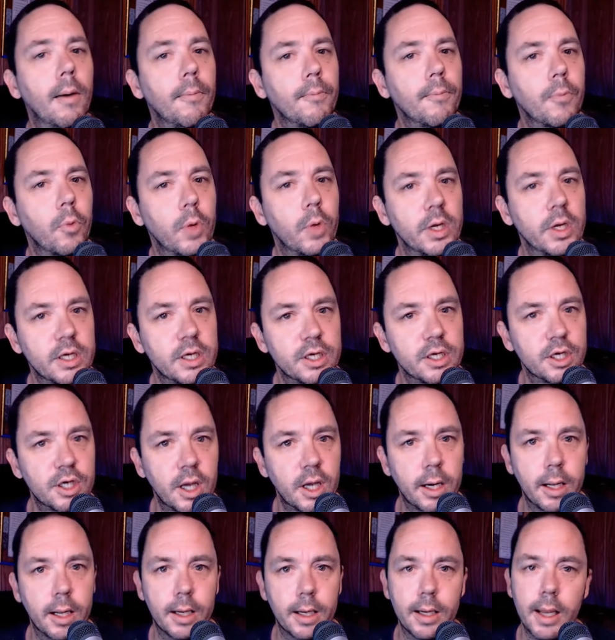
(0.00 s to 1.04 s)
which is
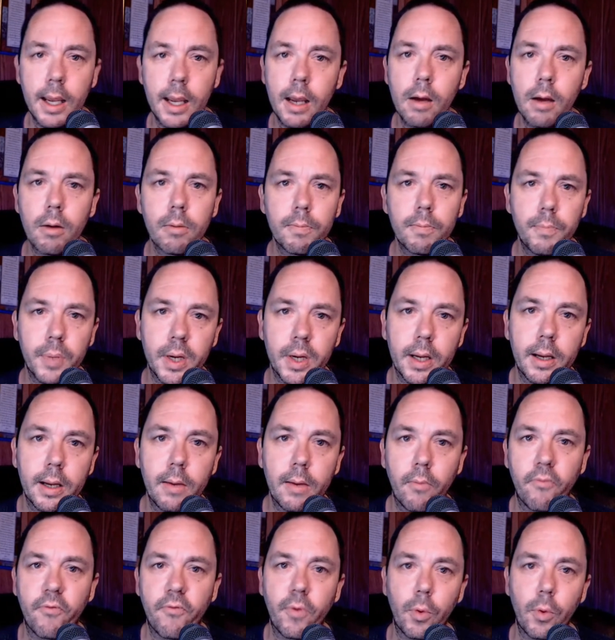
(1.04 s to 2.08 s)
shutting down. But
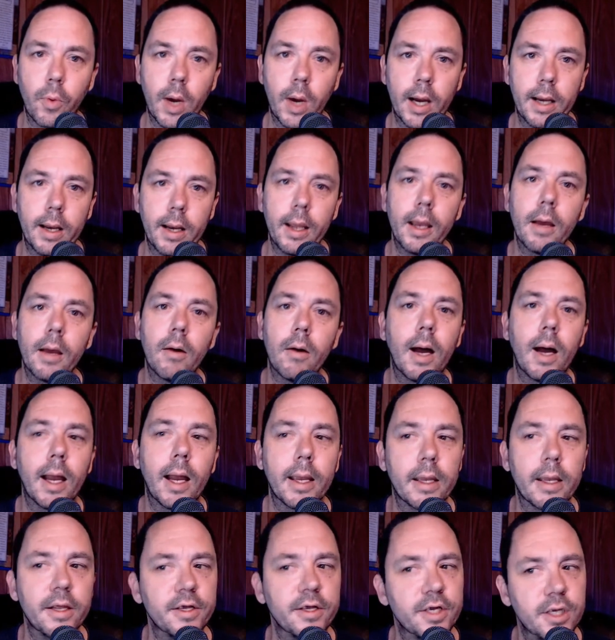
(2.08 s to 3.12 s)
for right now, I
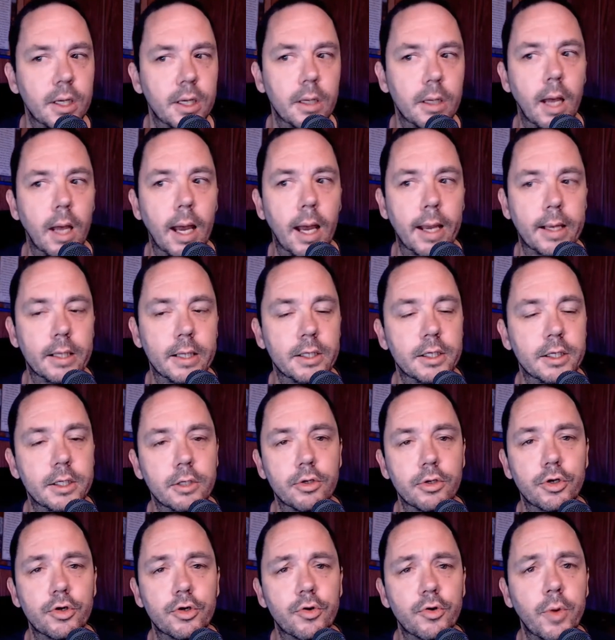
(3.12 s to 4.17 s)
can
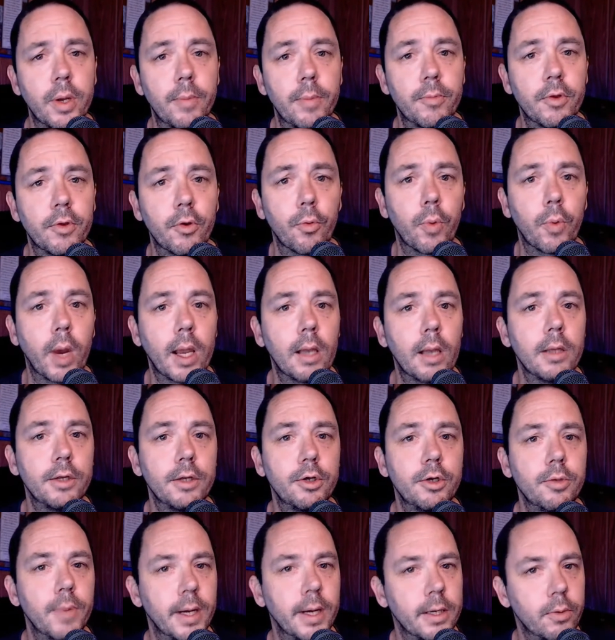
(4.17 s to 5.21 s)
still stream directly
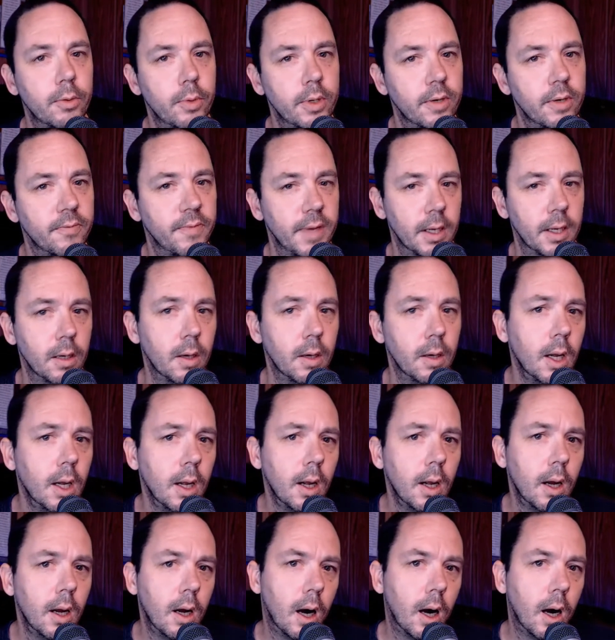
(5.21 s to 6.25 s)
to my Twitter feed.
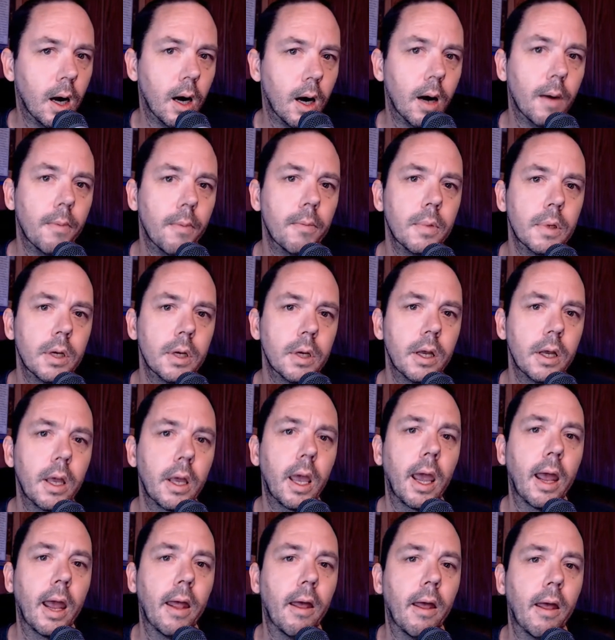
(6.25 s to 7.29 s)

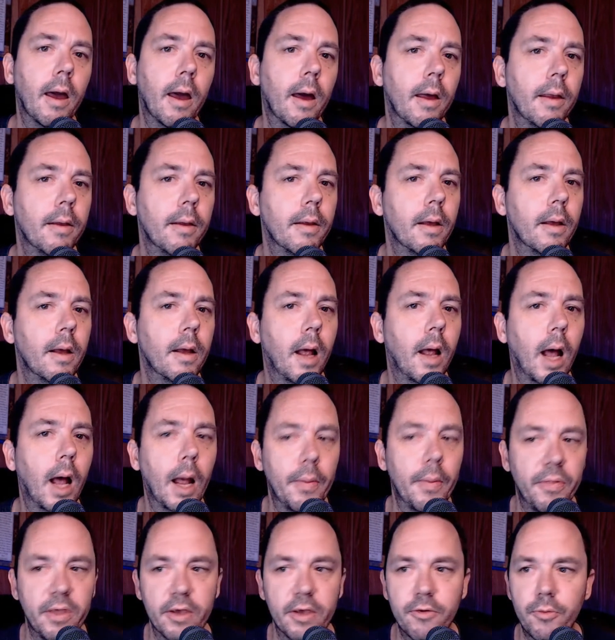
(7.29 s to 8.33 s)
And
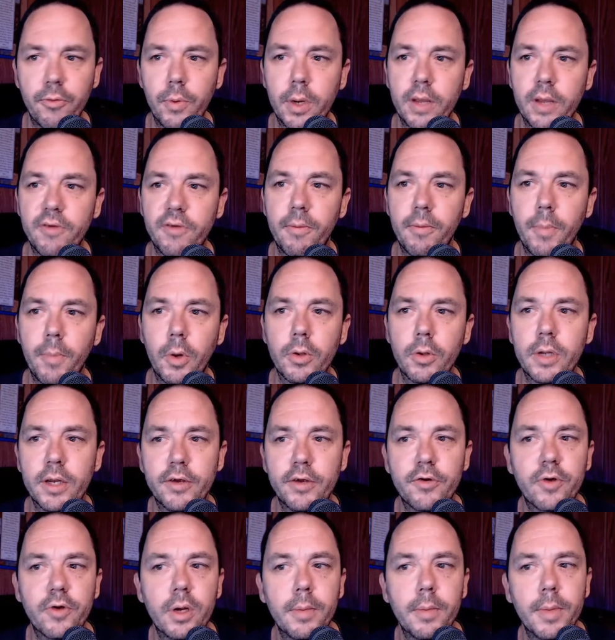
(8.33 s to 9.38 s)
this one isn't
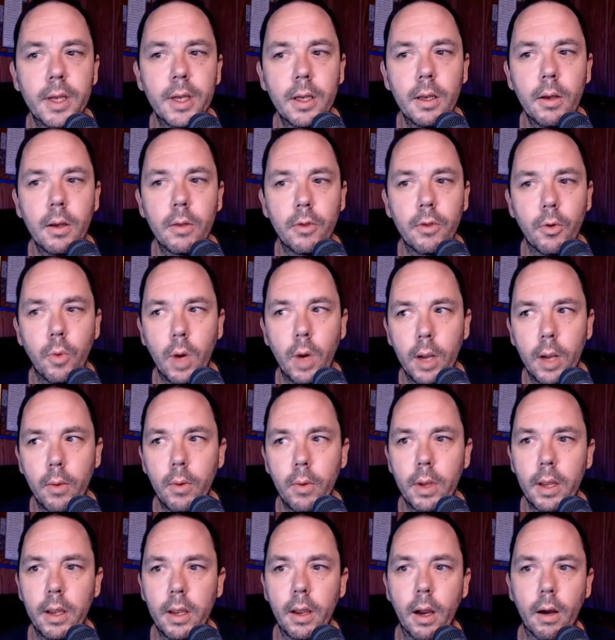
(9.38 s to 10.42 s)
multi-streaming. The way
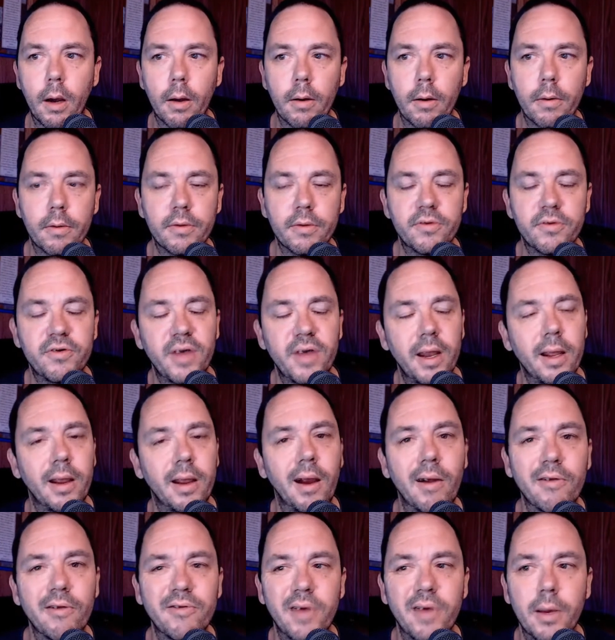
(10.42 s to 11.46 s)
we are setting
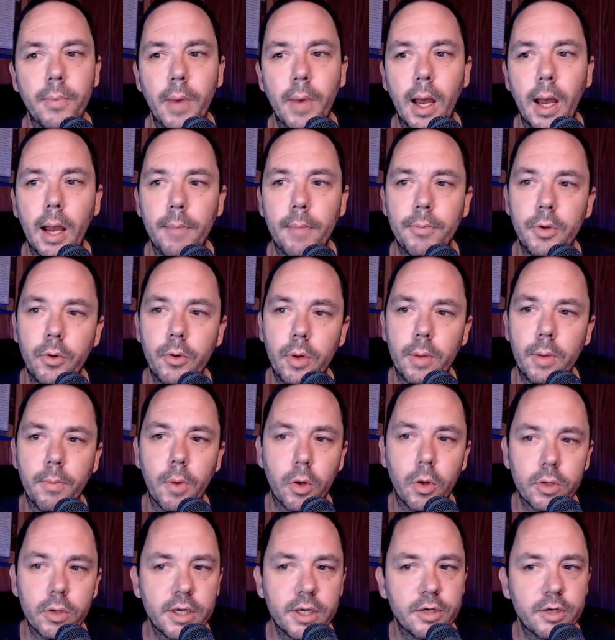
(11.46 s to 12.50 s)
ours up, I'm doing
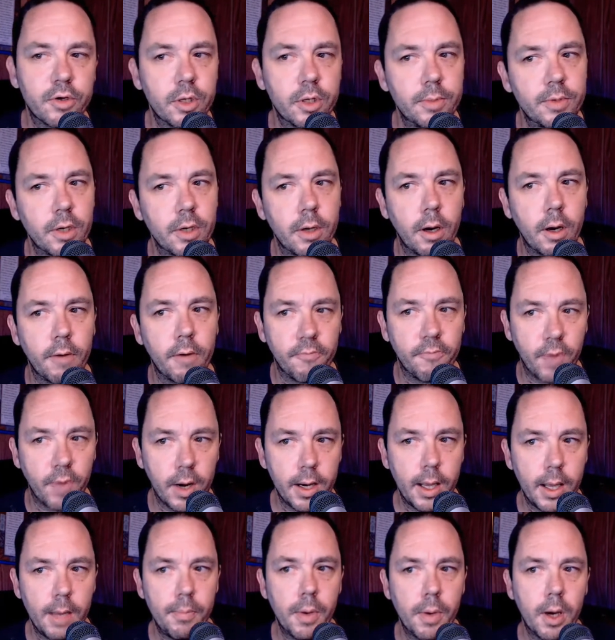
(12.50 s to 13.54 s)
multi-streams on our
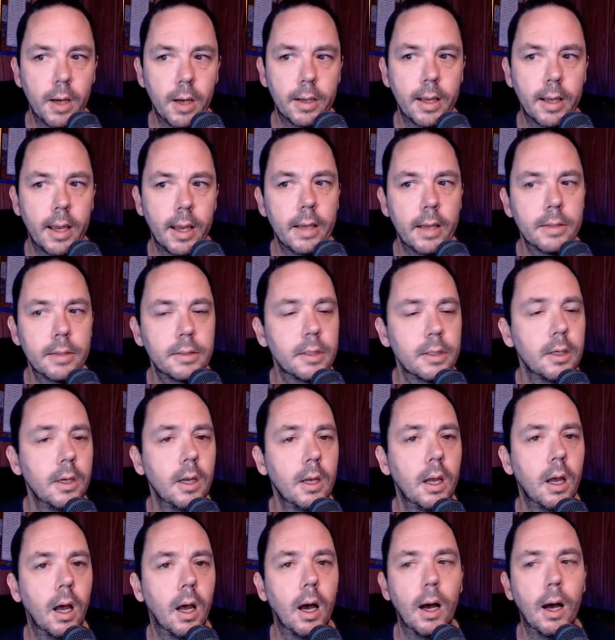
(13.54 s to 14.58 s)
Friday podcast,
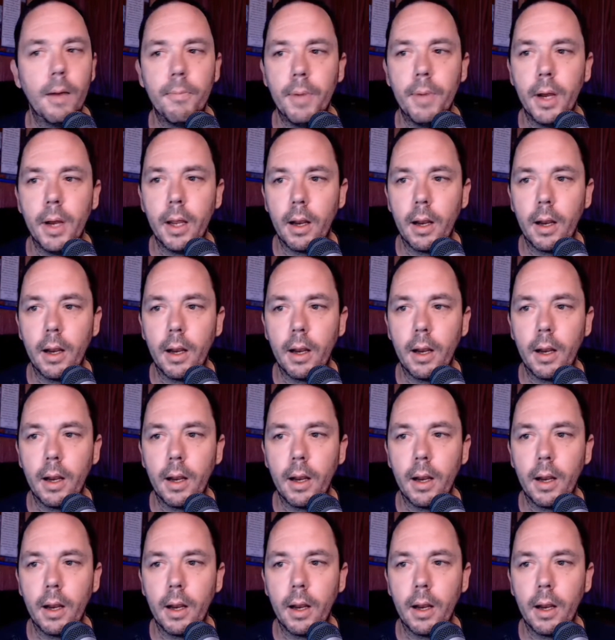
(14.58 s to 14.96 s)
but